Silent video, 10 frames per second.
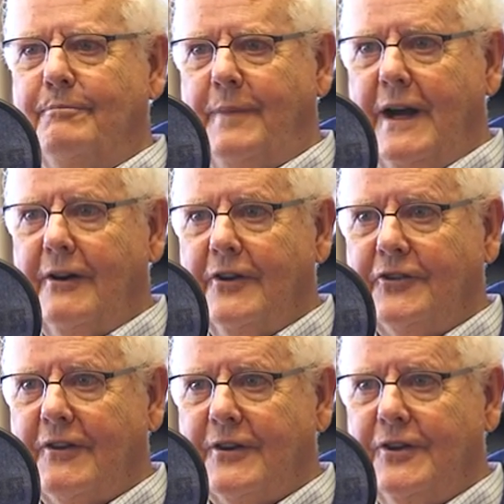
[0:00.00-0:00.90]

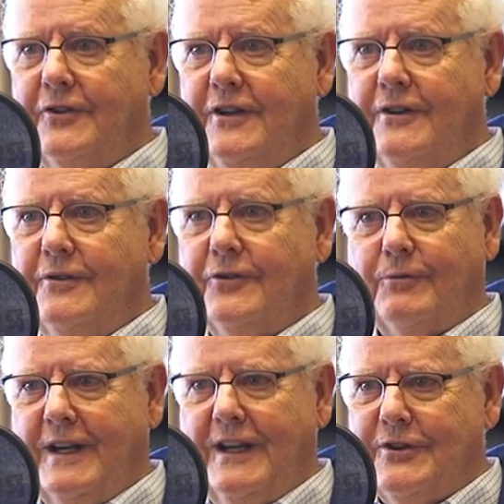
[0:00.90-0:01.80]
bearers of the good
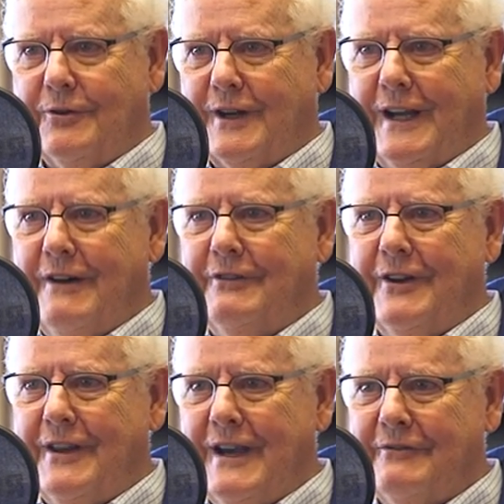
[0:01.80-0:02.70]
news. We need to
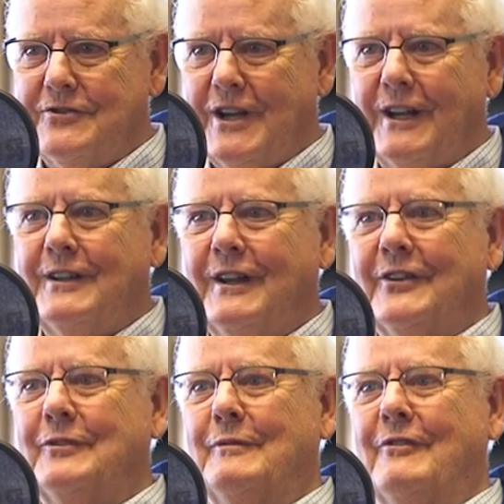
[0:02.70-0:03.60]
recover the
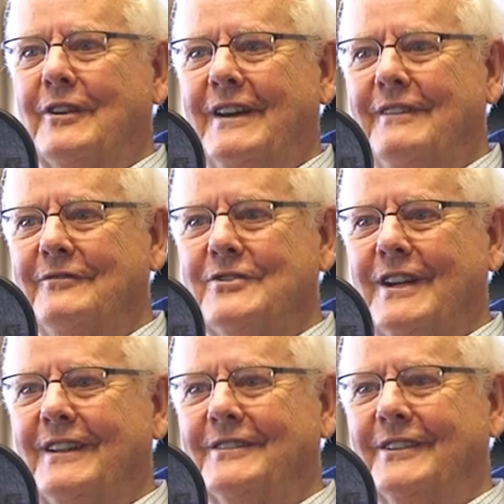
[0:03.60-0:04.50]
evangelicalism of the
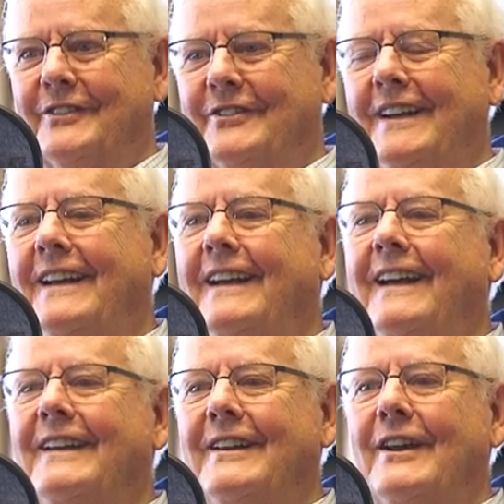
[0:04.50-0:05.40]
evangelicals,
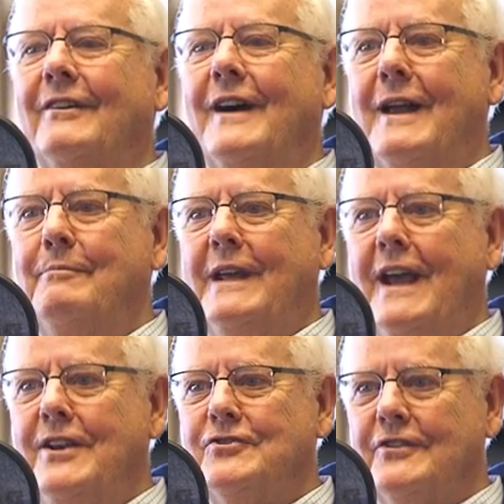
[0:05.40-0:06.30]
you know, and be
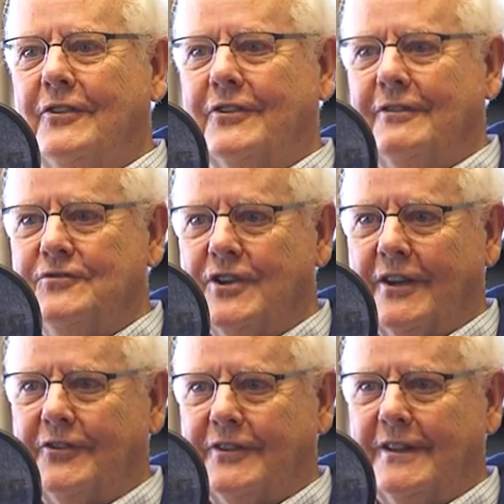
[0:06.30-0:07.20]
agents of
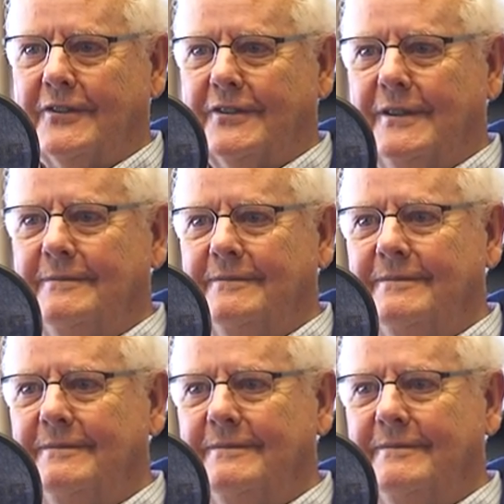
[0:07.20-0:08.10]
justice
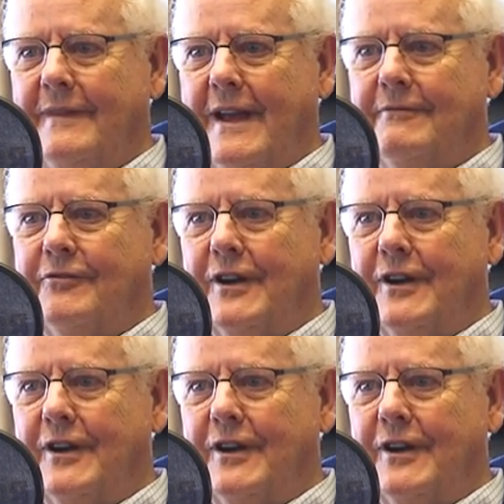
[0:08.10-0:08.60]
and